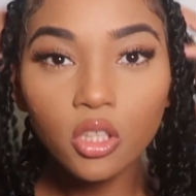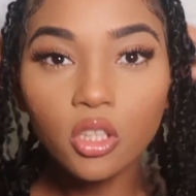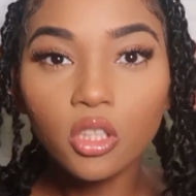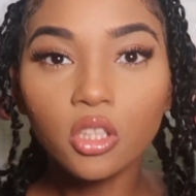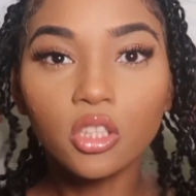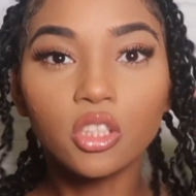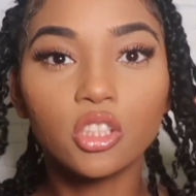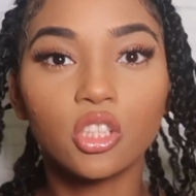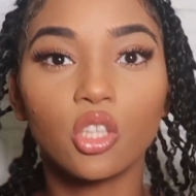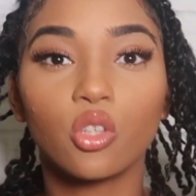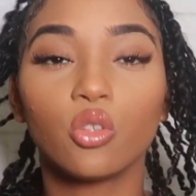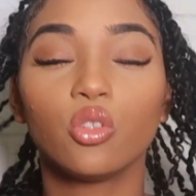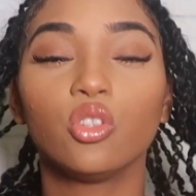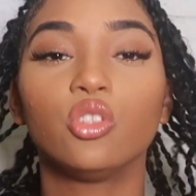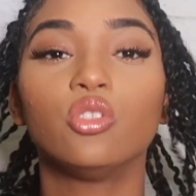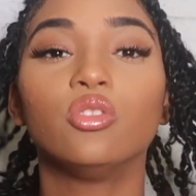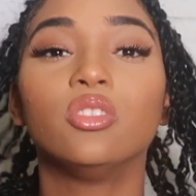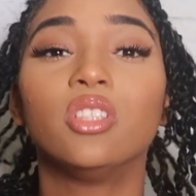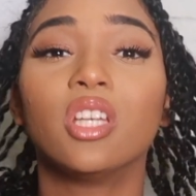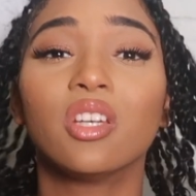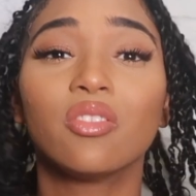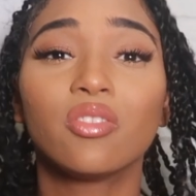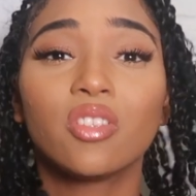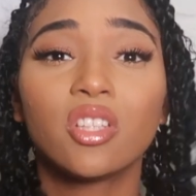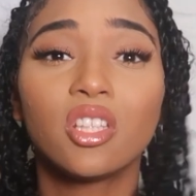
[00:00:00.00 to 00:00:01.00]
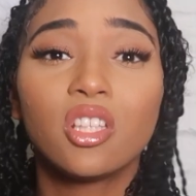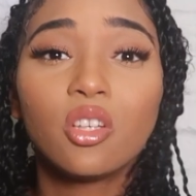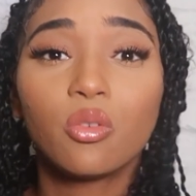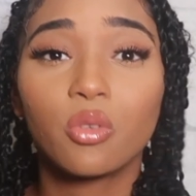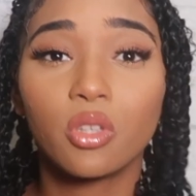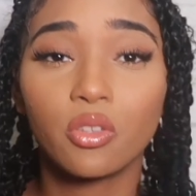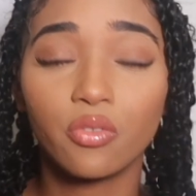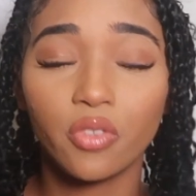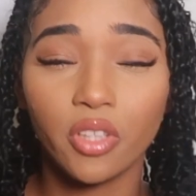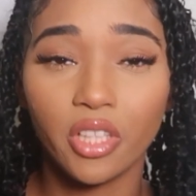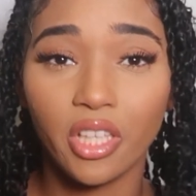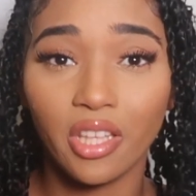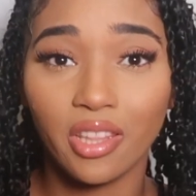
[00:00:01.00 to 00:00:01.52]
So you definitely don't want
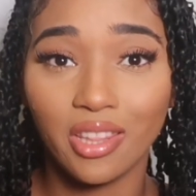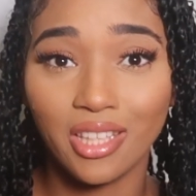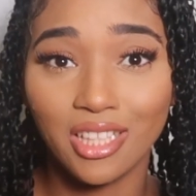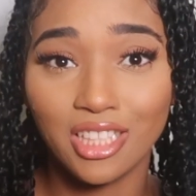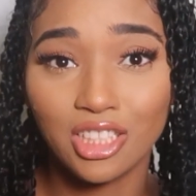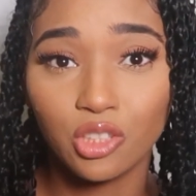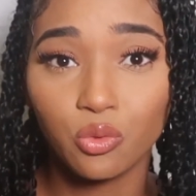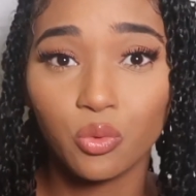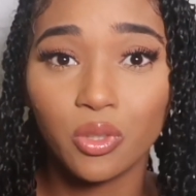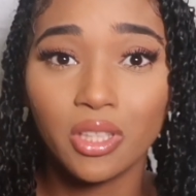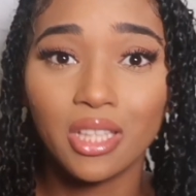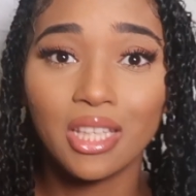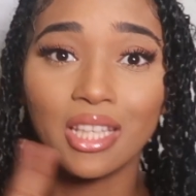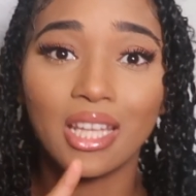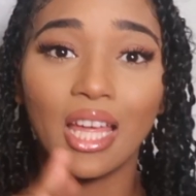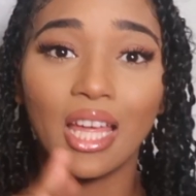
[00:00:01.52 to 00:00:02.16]
to forget this one.